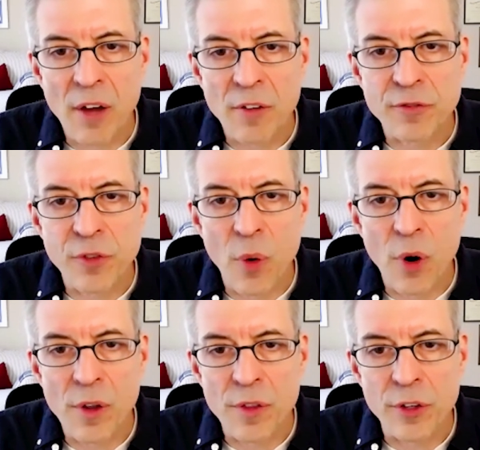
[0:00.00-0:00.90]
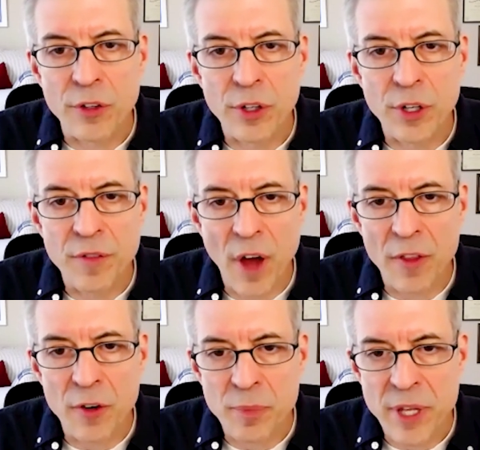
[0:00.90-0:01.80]
for the good of
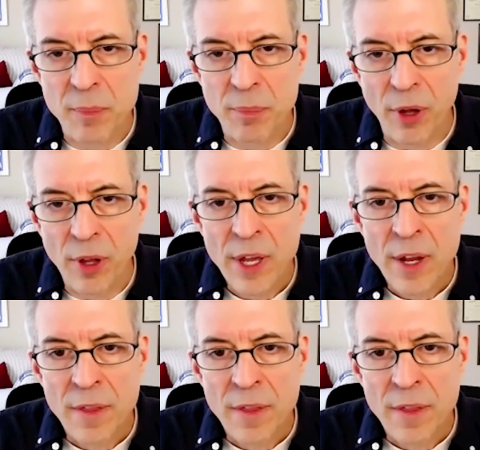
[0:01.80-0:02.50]
other people,